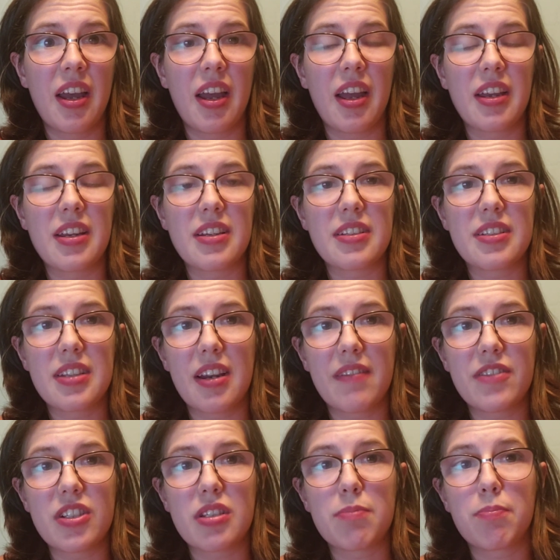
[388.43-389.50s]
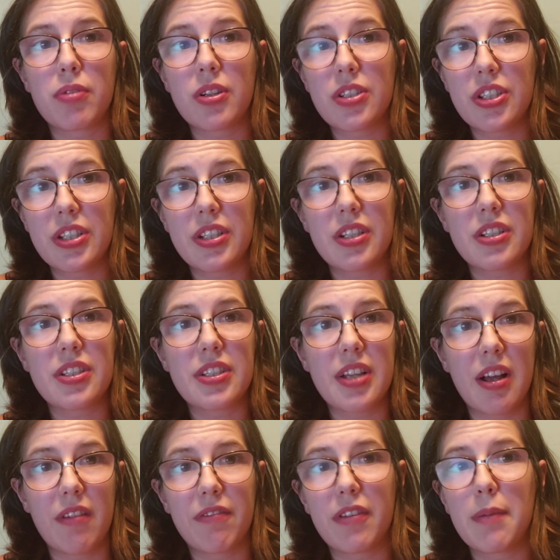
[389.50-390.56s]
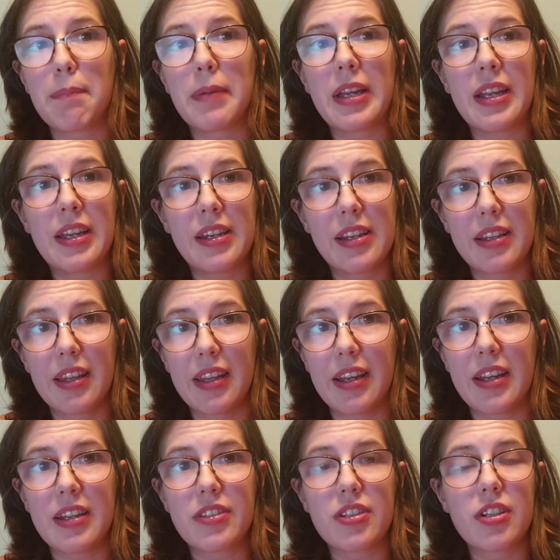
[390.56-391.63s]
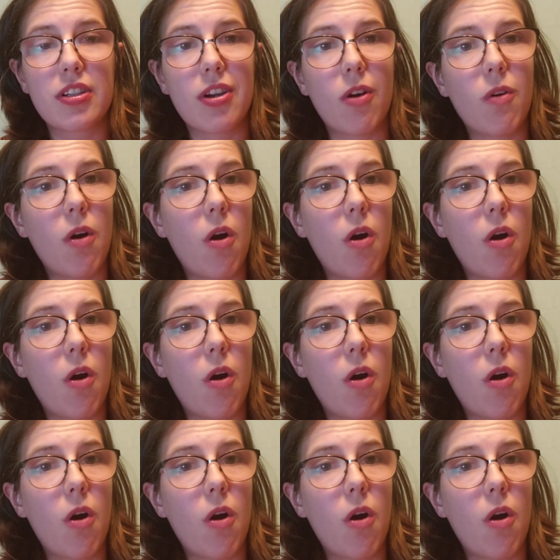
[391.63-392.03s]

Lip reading: And instead of just pushing yourself repeatedly to go